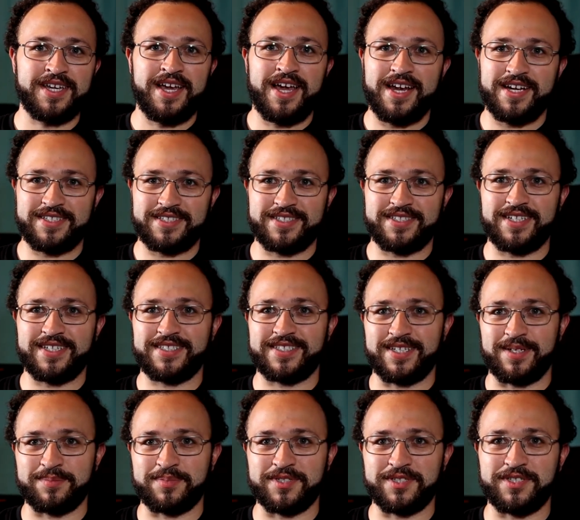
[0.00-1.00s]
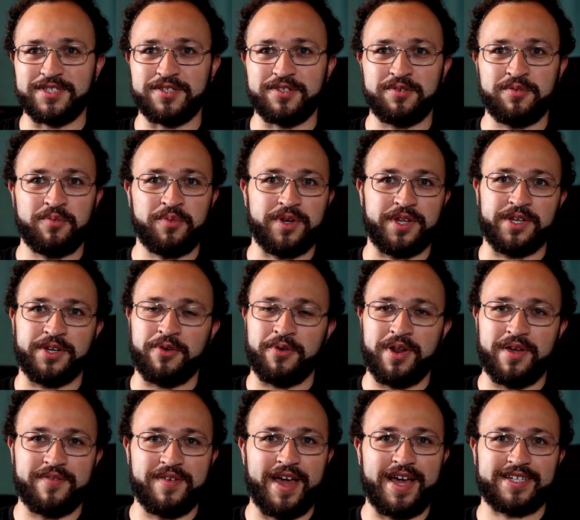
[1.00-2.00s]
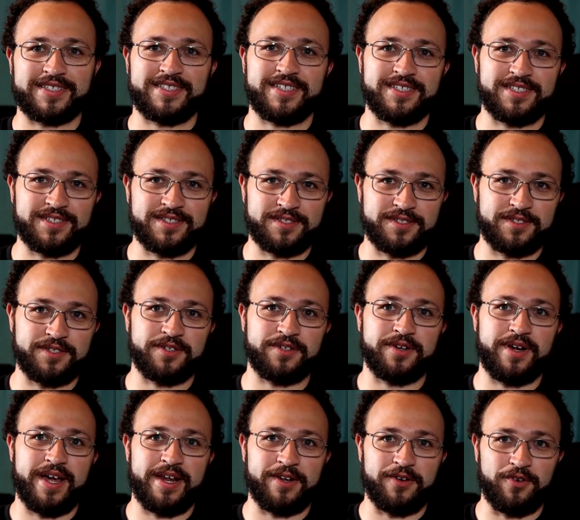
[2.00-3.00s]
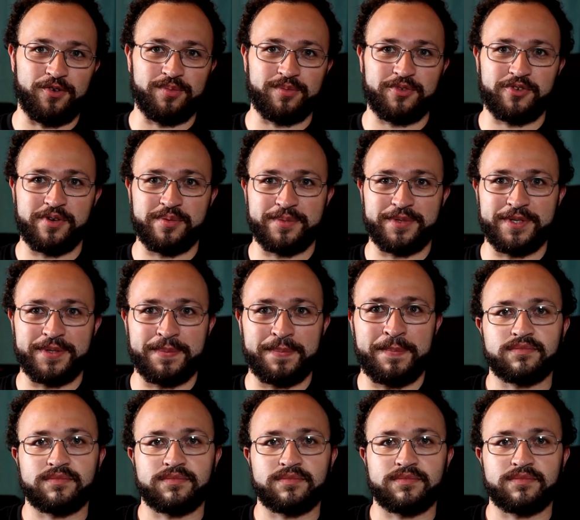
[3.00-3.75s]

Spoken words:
and it's a nice substitute when you don't have access to your at-home equipment.